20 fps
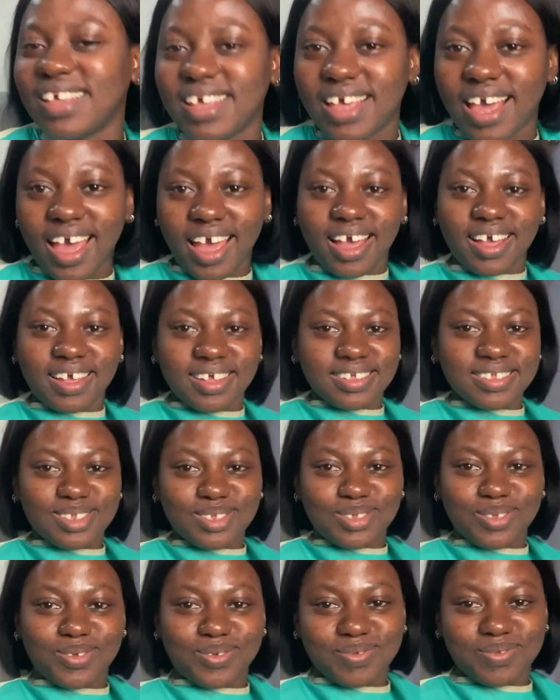
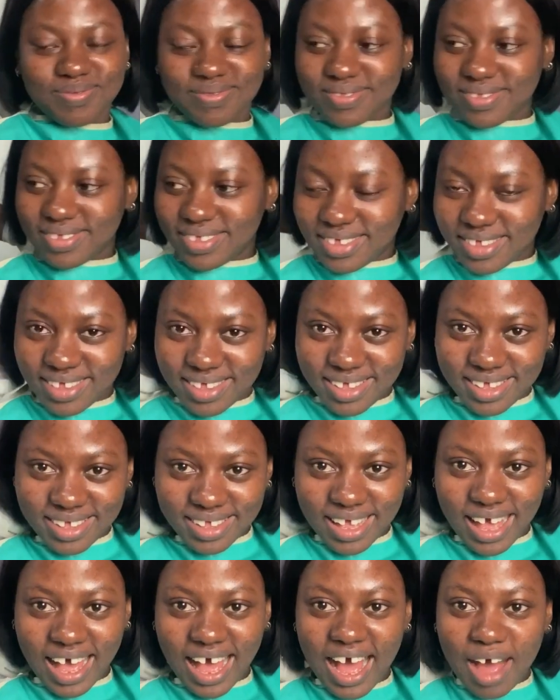
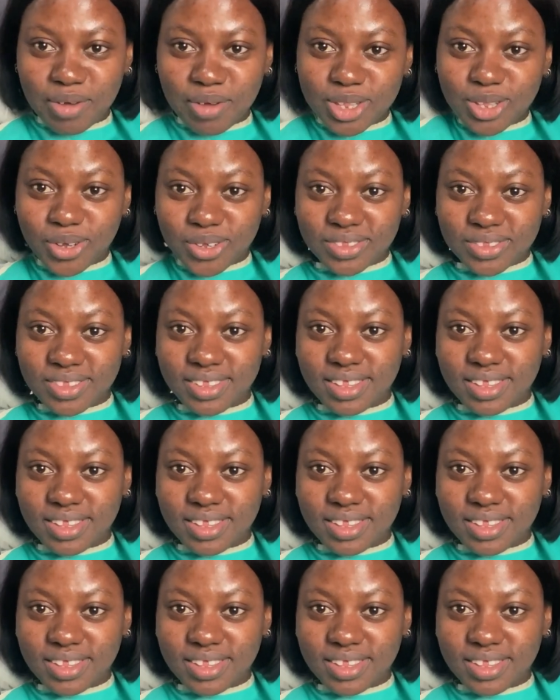Yeah. Are we done?